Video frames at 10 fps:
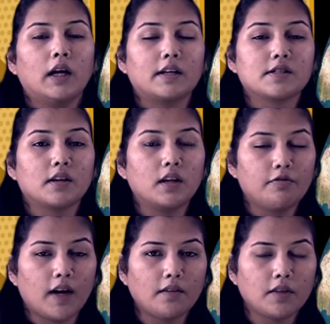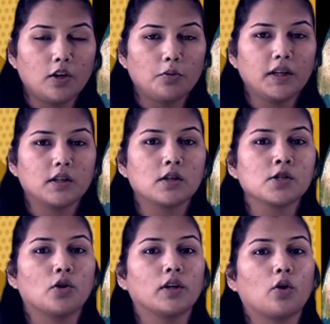It is 35
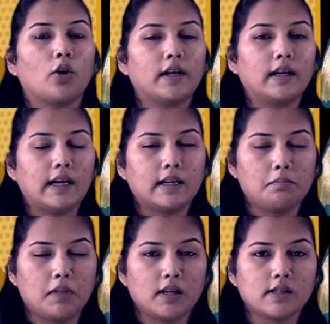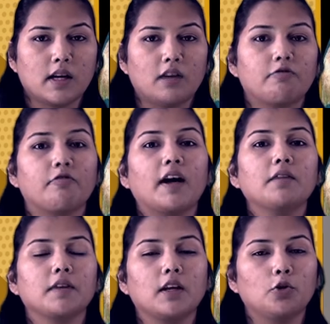kilometers on the continental mass and
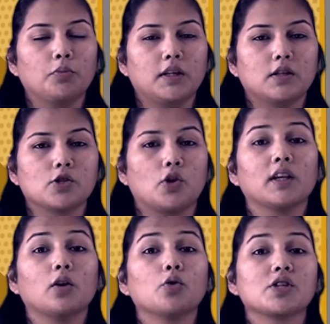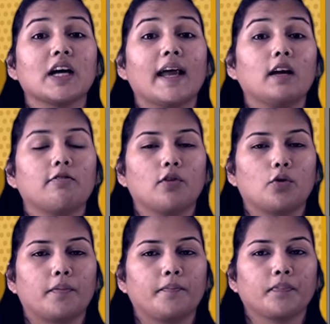5 kilometers on the oceanic
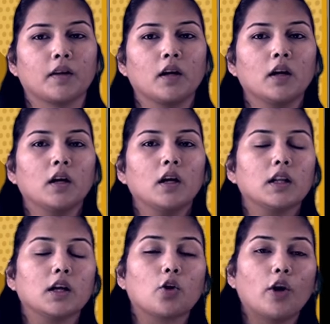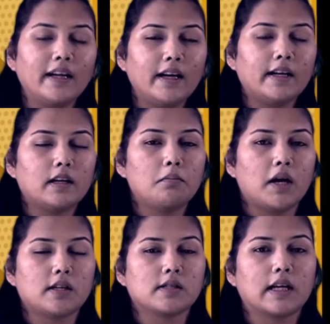floor. The continental
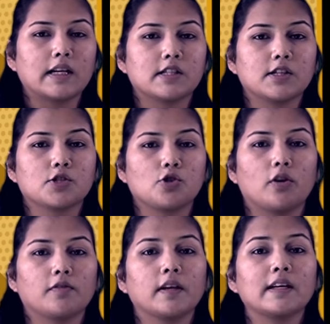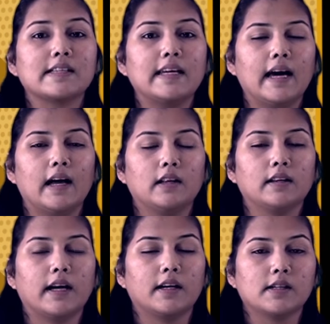mass consists of Cl,
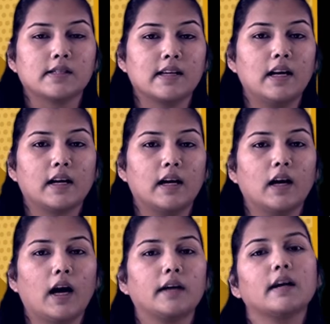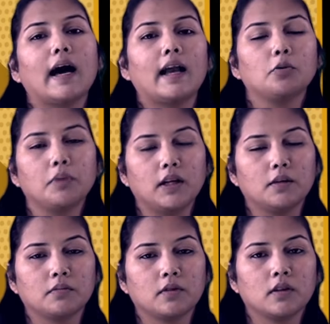that is silica and aluminium.